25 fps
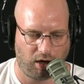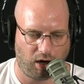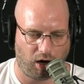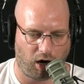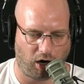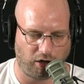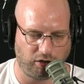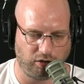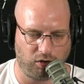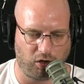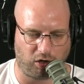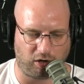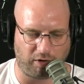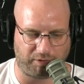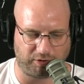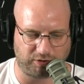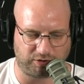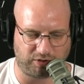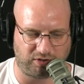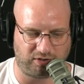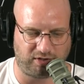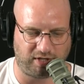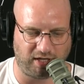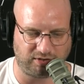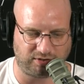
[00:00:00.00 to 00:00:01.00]
Are you looking for
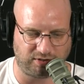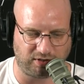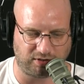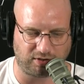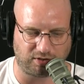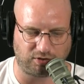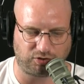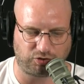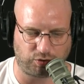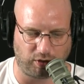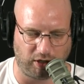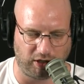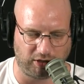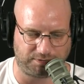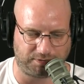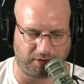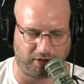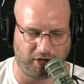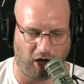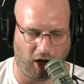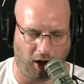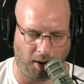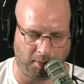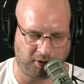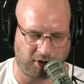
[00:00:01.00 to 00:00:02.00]
statistics and trends for an
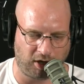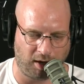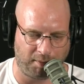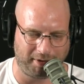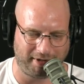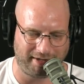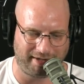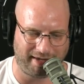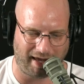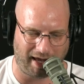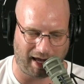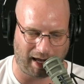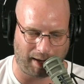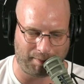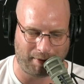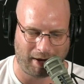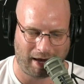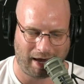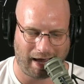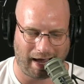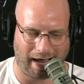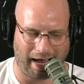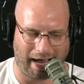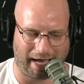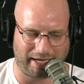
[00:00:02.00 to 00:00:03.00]
upcoming game?
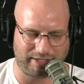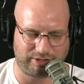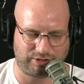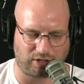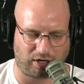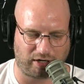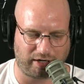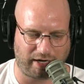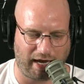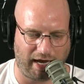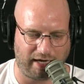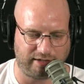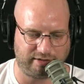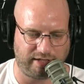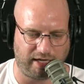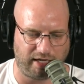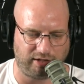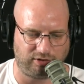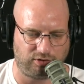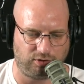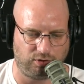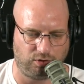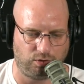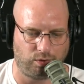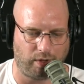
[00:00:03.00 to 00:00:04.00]
OddsShark has that
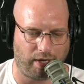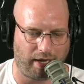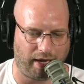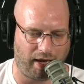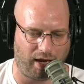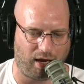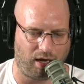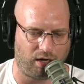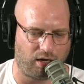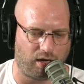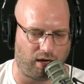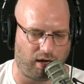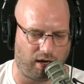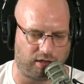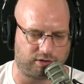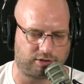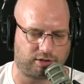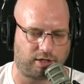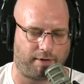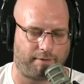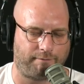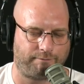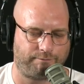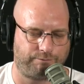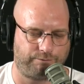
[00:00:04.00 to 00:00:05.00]
too, and it's
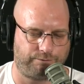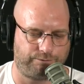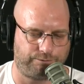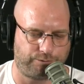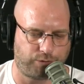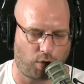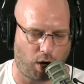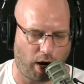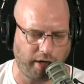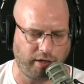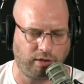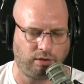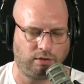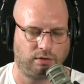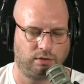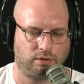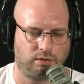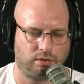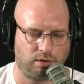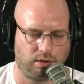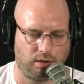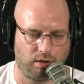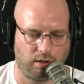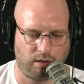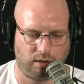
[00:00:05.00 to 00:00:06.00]

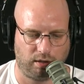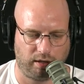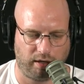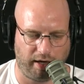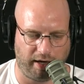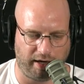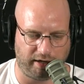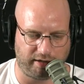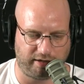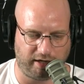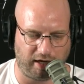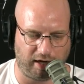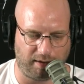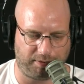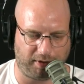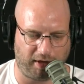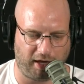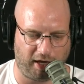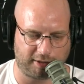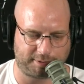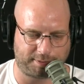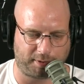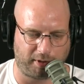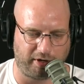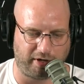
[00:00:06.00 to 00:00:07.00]
in depth,
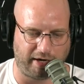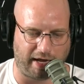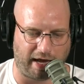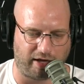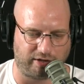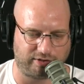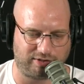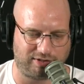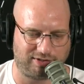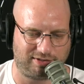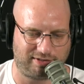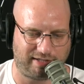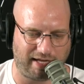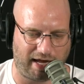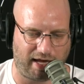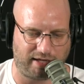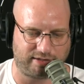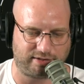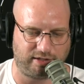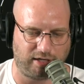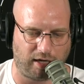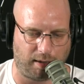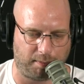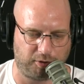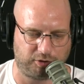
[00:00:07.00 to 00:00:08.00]
expert analysis,
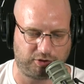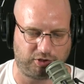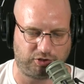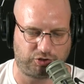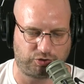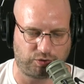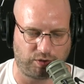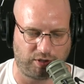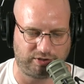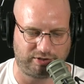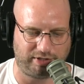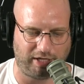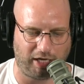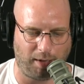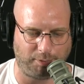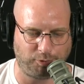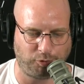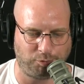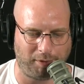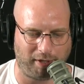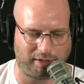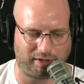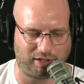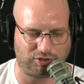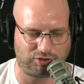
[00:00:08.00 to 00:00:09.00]
stats, numbers, and trends to help you
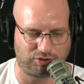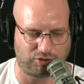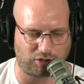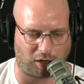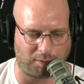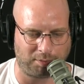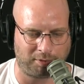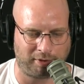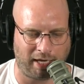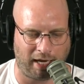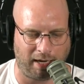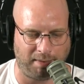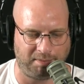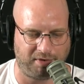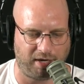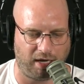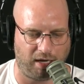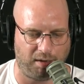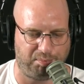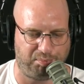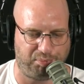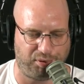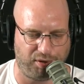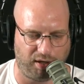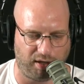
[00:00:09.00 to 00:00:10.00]
make the sharp game day
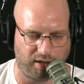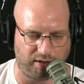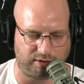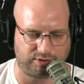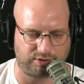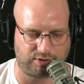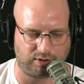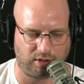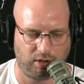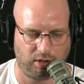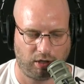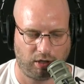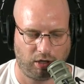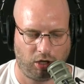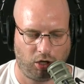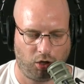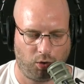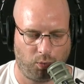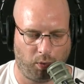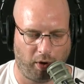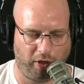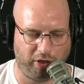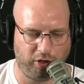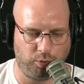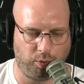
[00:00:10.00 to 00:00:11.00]
picks.
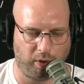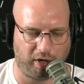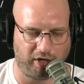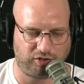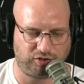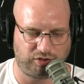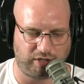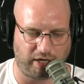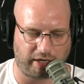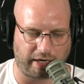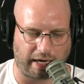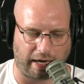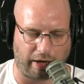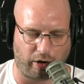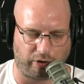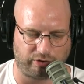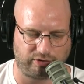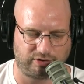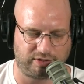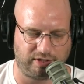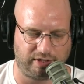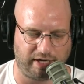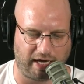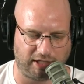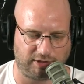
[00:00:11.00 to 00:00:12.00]
Whether you want to check out
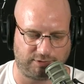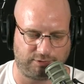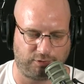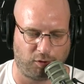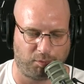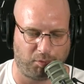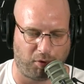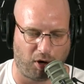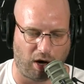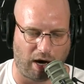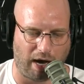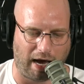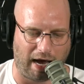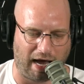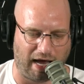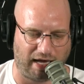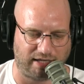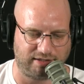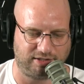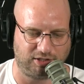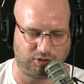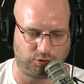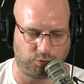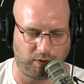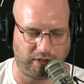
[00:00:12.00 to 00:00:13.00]
tonight's football
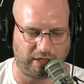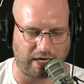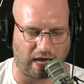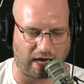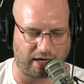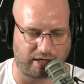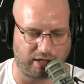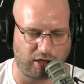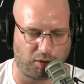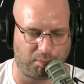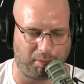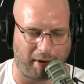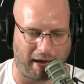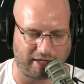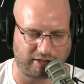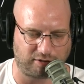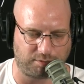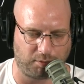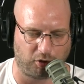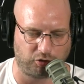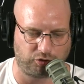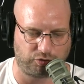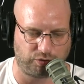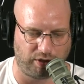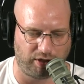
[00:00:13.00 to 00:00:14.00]
odds, this week hockey or
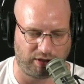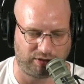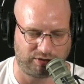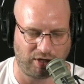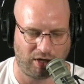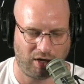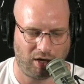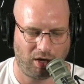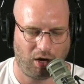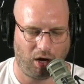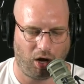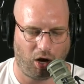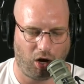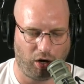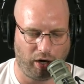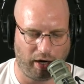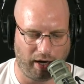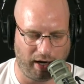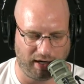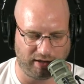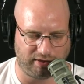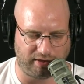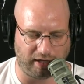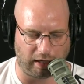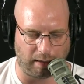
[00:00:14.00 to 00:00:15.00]
basketball trends, or
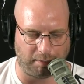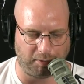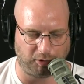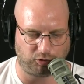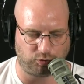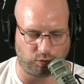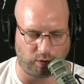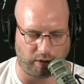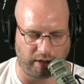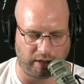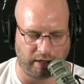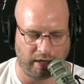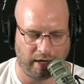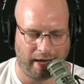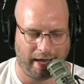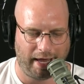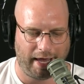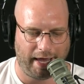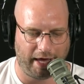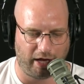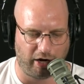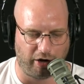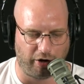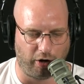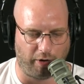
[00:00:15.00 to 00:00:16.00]
anything in between,
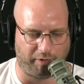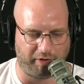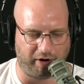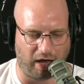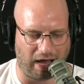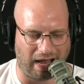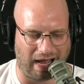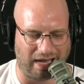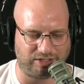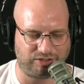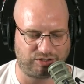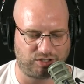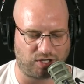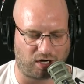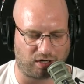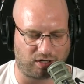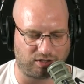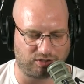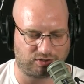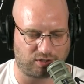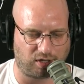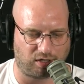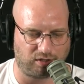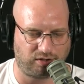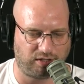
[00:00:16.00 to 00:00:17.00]
head on over to OddsShark and
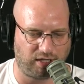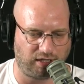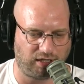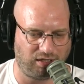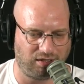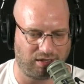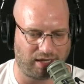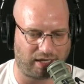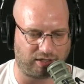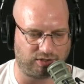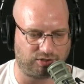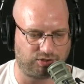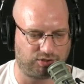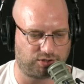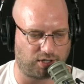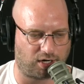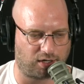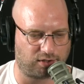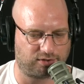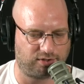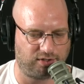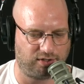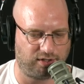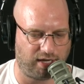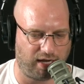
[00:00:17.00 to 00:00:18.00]
start thinking like a
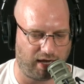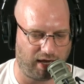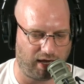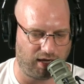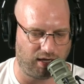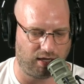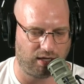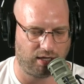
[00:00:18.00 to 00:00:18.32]
shark today.